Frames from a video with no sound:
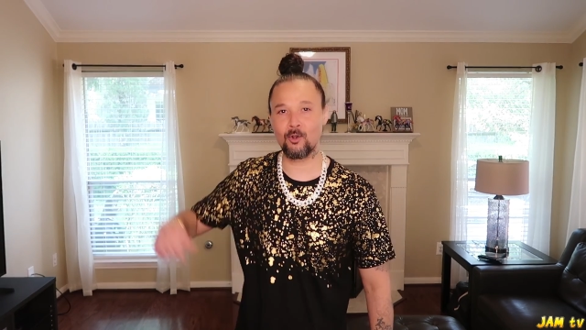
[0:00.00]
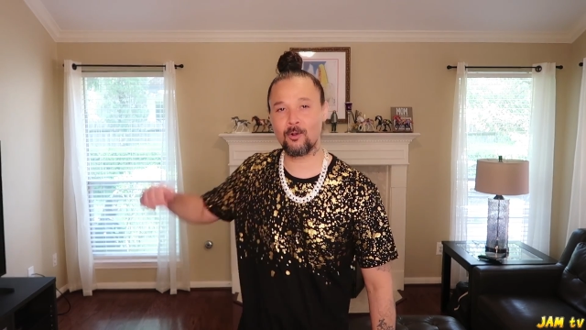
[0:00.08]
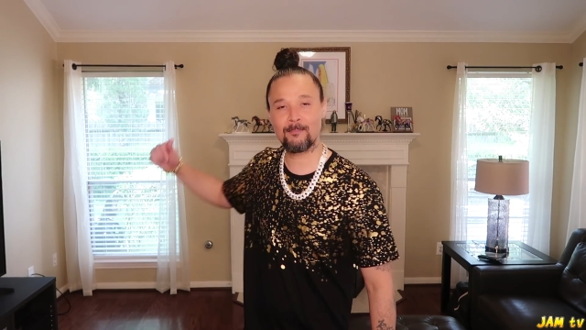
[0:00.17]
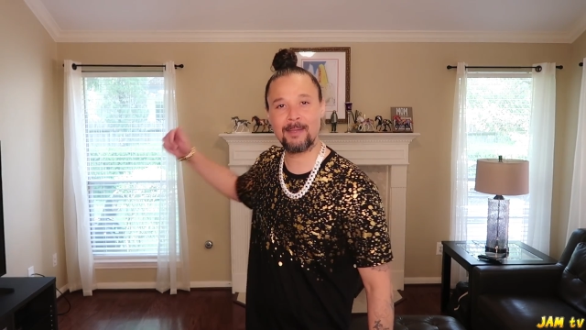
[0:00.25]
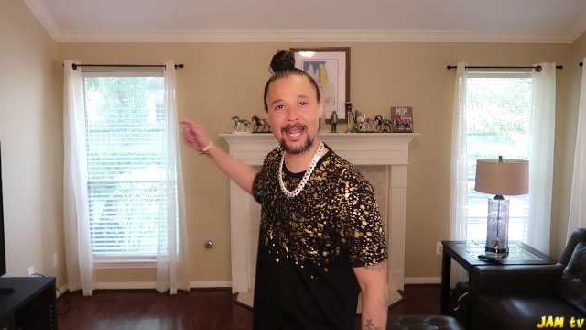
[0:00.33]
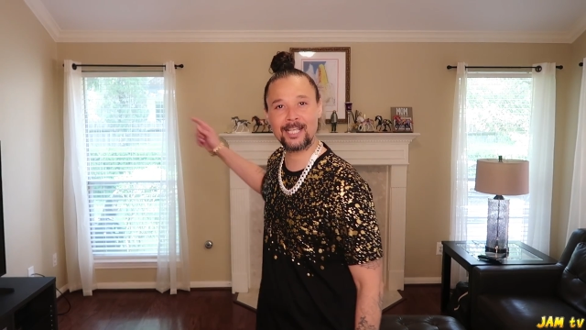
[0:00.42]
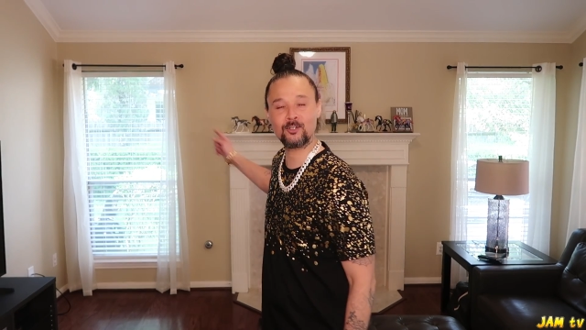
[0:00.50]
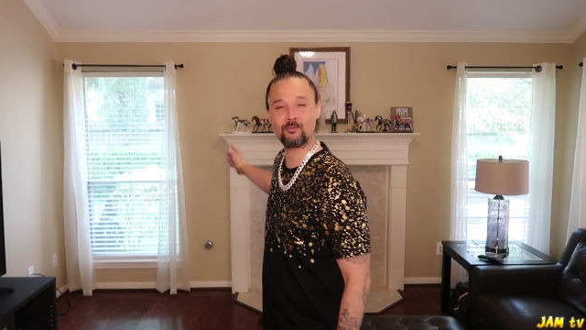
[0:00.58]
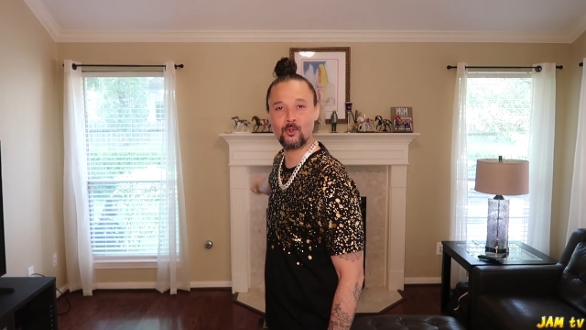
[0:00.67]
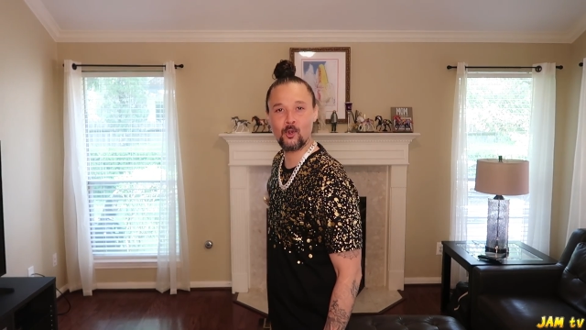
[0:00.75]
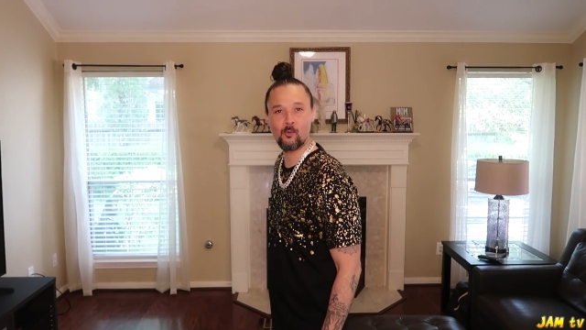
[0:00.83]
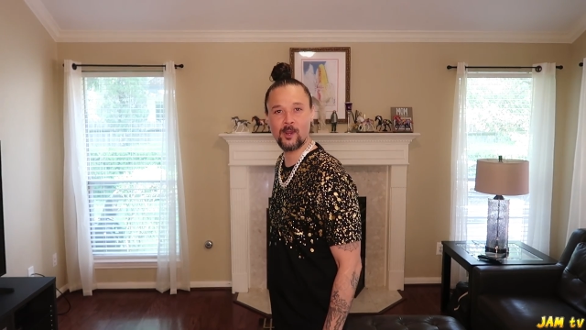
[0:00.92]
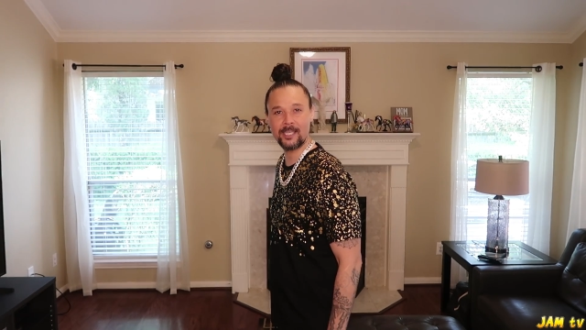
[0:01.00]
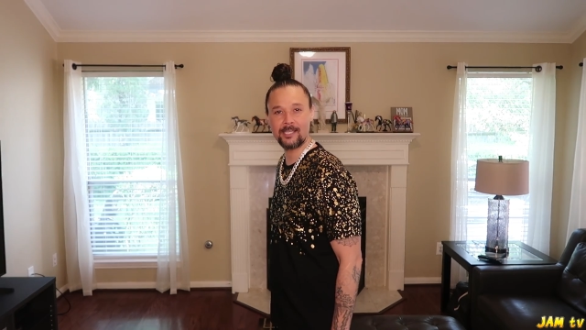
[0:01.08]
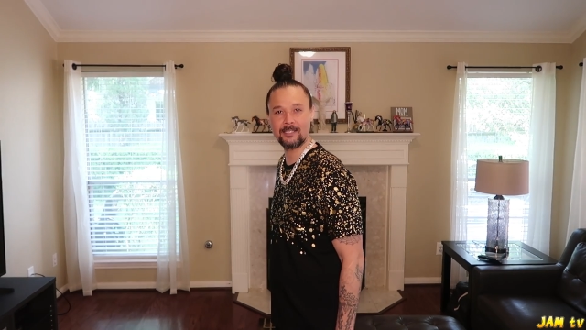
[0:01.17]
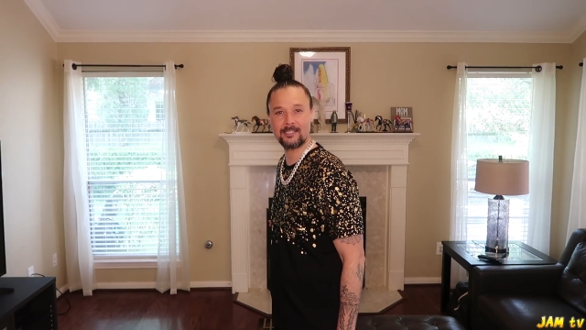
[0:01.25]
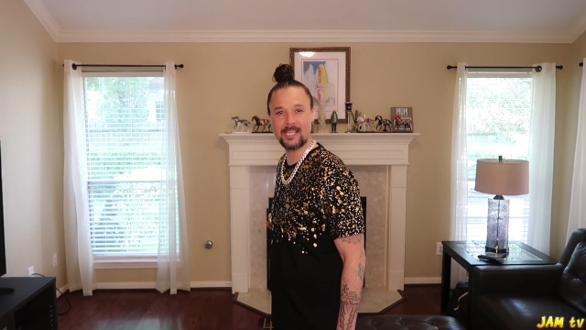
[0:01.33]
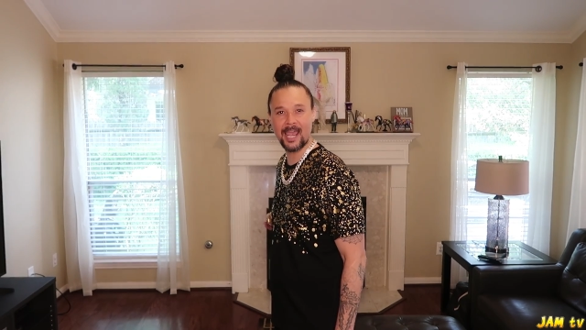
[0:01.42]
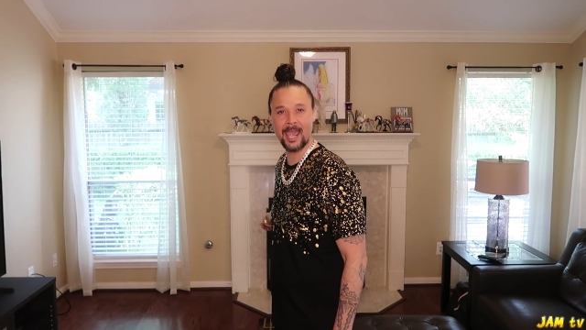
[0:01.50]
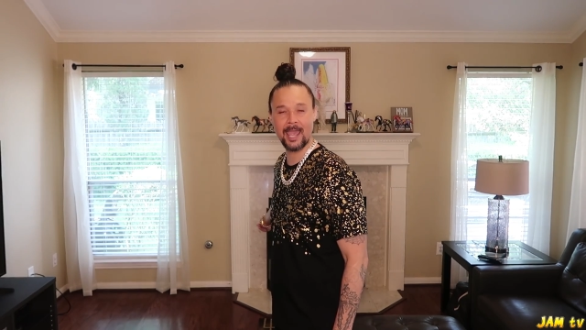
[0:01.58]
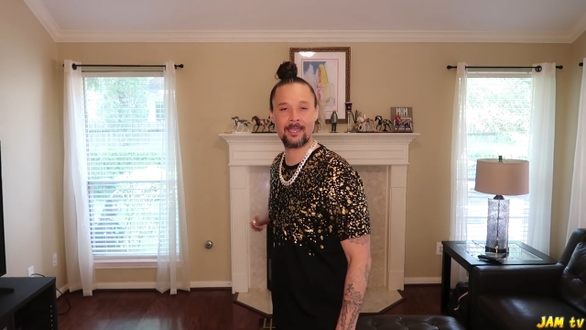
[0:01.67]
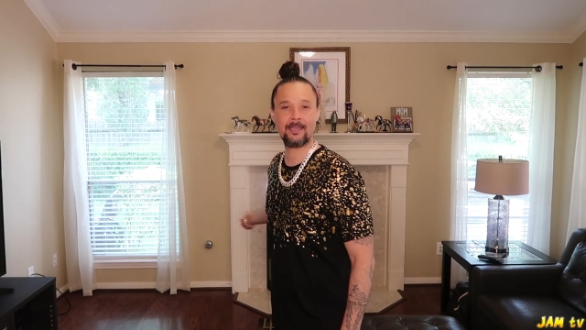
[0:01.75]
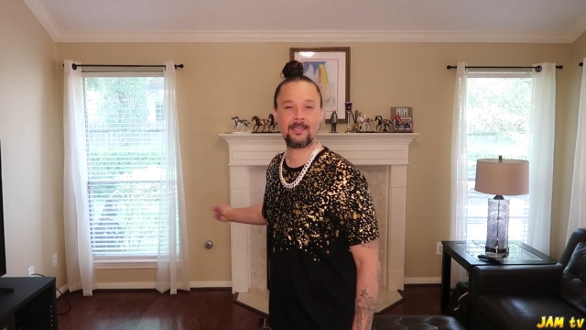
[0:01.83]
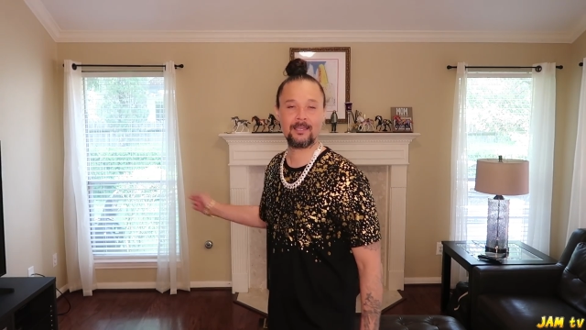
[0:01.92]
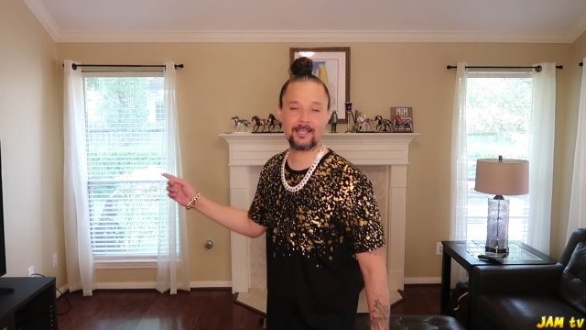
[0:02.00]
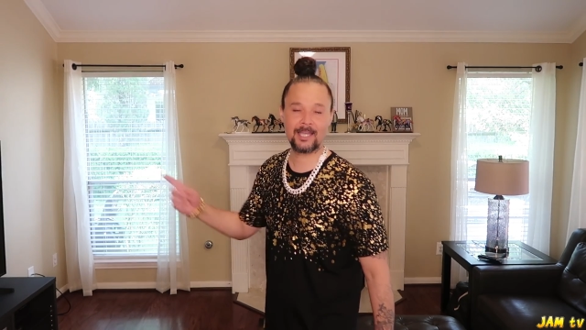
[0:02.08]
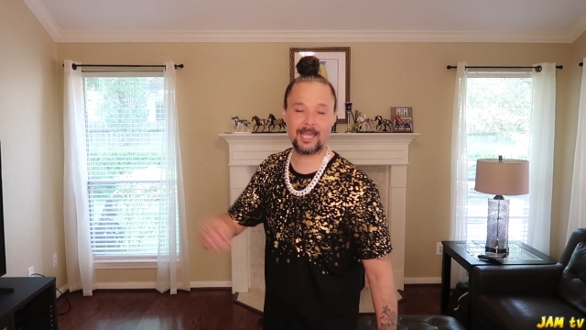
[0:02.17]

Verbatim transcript: Going back in the room, we're easy at,